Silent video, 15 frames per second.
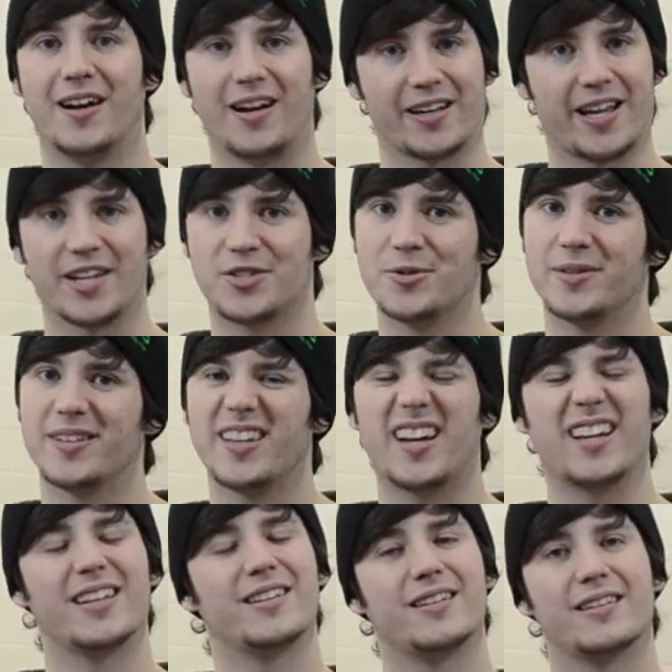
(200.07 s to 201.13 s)
I'll catch you,
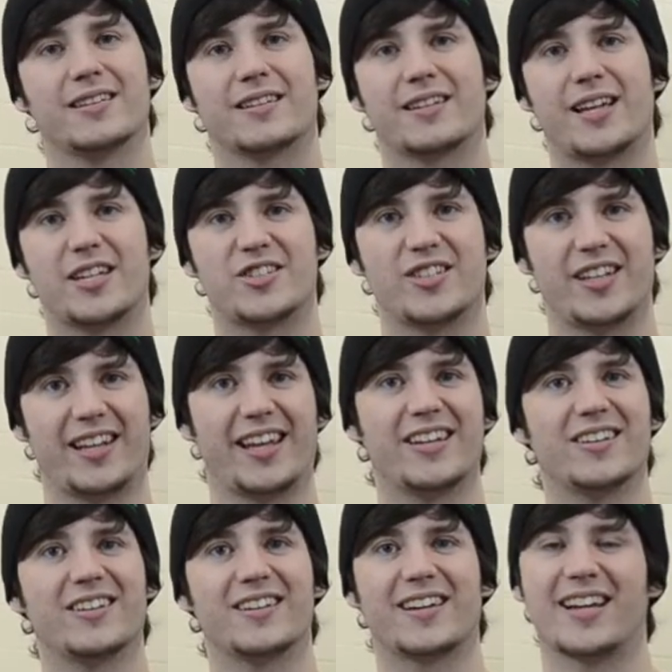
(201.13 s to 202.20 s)
uh, catch you
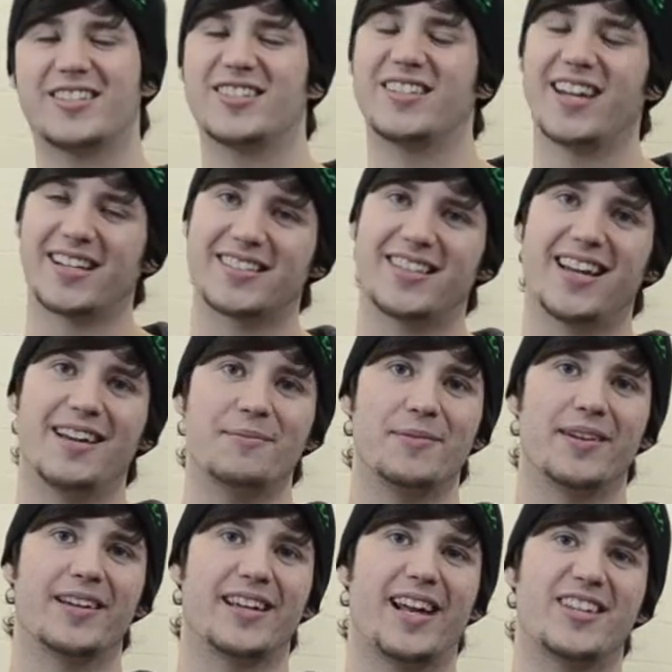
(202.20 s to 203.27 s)
later. Catch you next time.
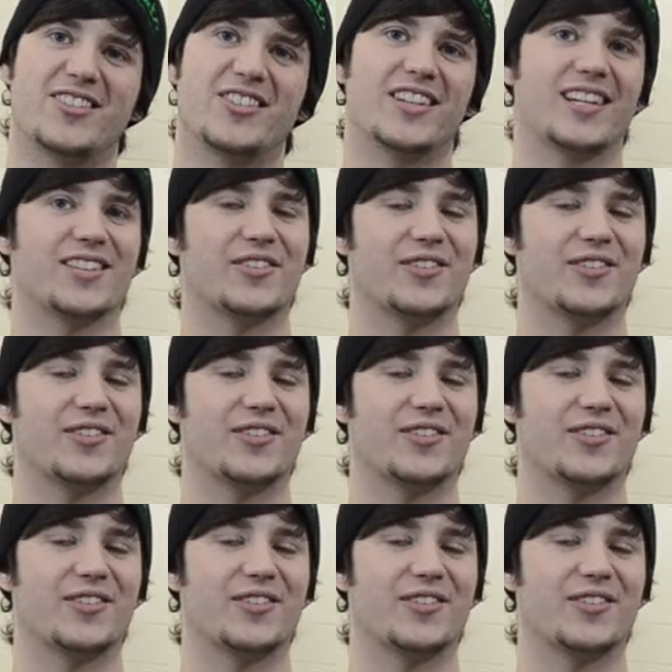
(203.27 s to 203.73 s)
Catch you in the next